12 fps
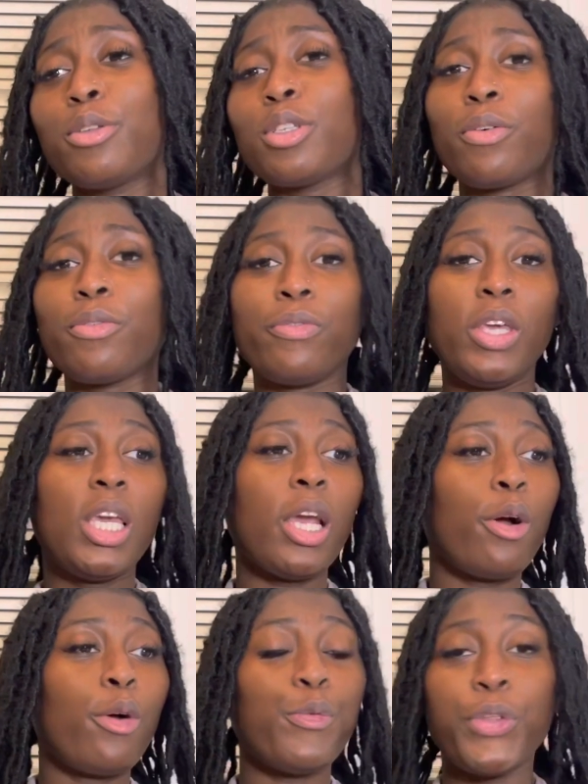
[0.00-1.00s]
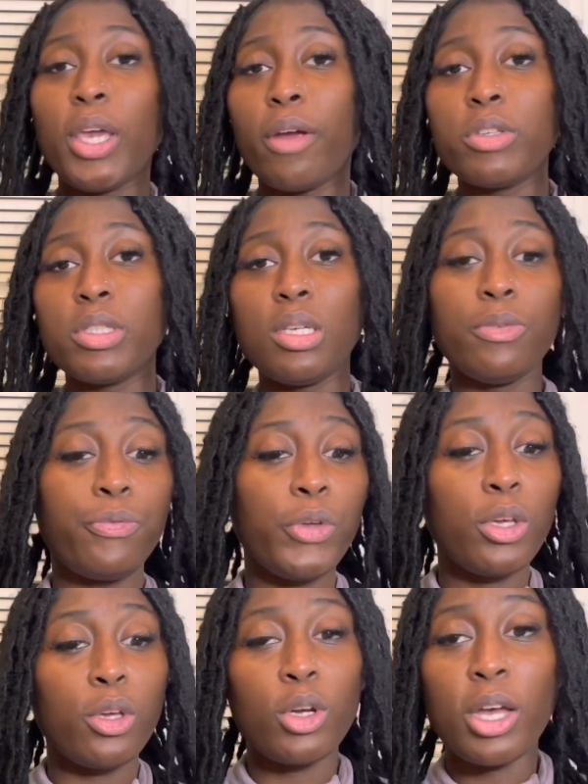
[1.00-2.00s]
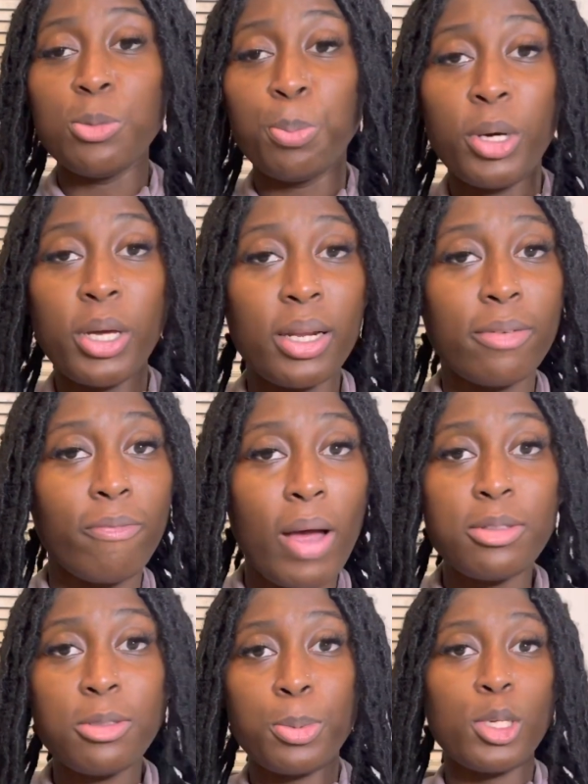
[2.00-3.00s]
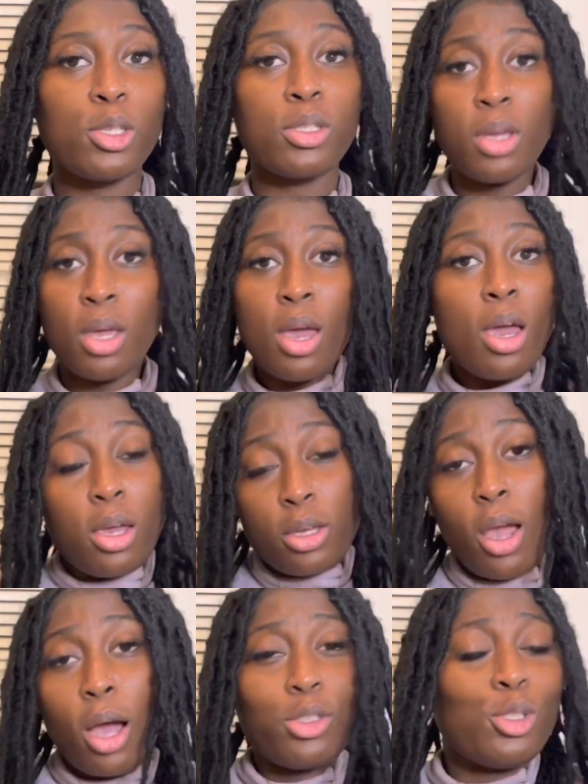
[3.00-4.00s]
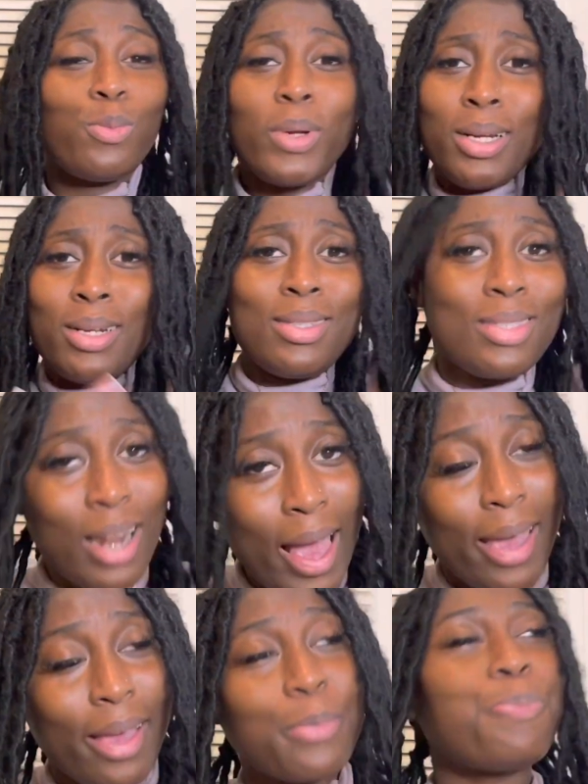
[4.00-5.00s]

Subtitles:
on fleek, hair on fleek, everything on fleek. You guys book in advance because y'all just ready to slay.